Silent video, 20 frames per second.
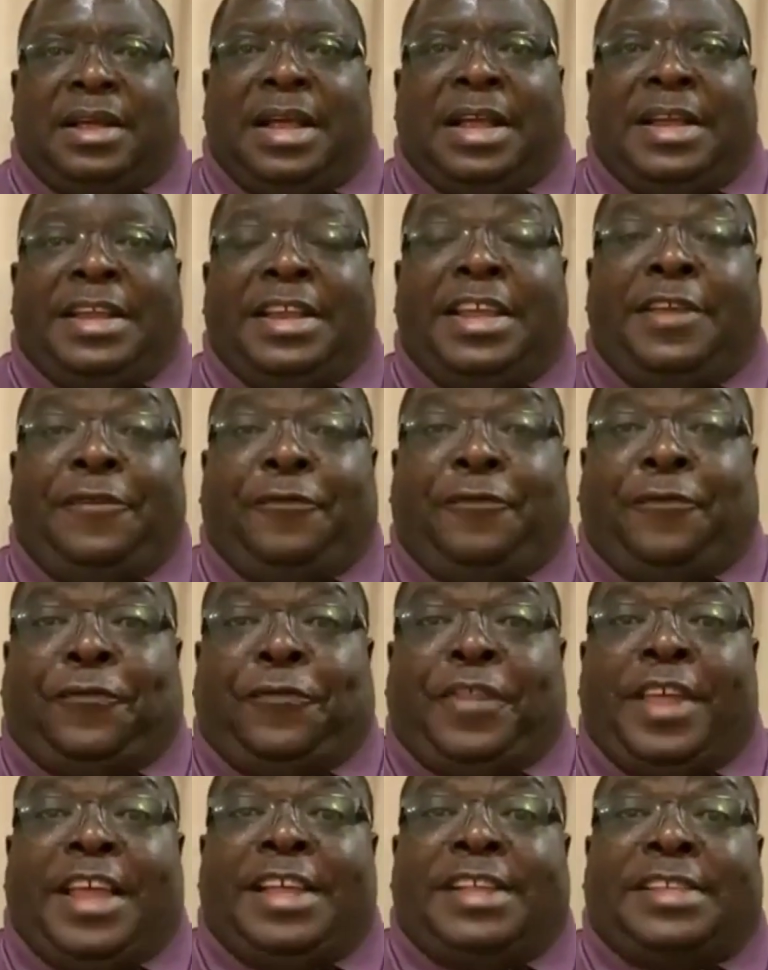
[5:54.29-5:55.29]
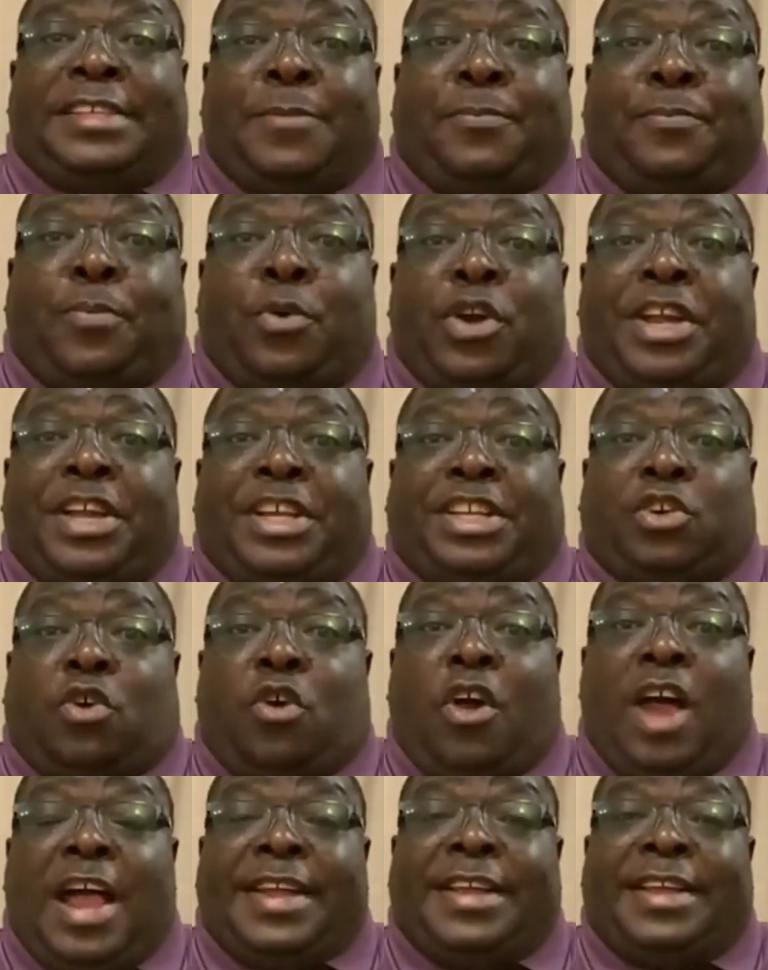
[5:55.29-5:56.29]
And if there is a
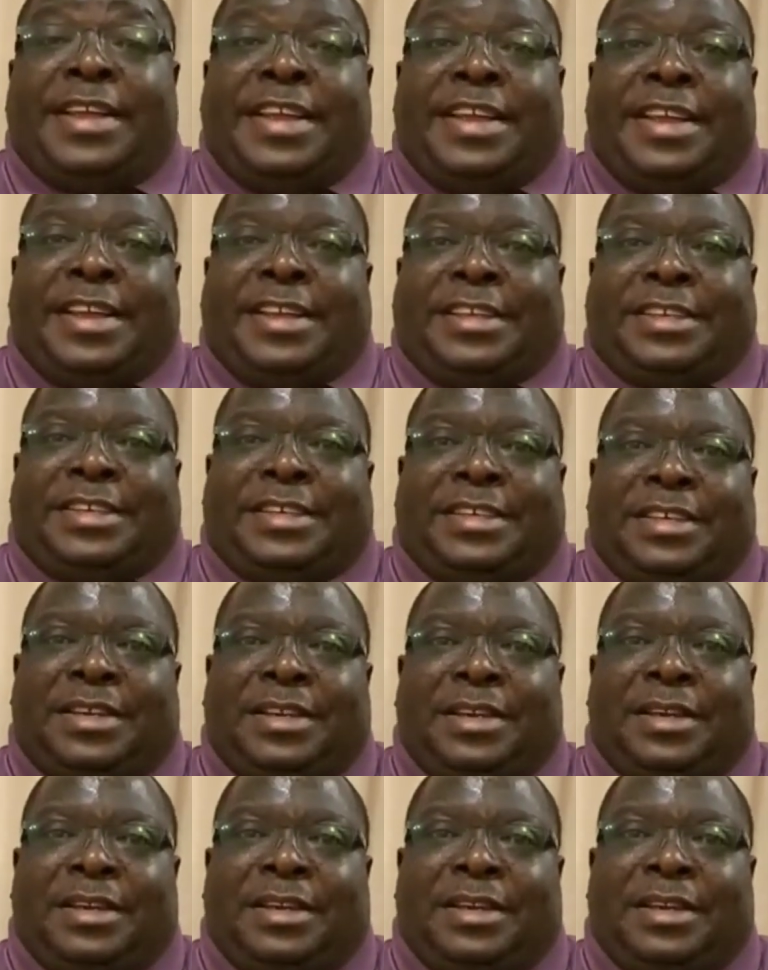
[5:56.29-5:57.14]
political hand in it,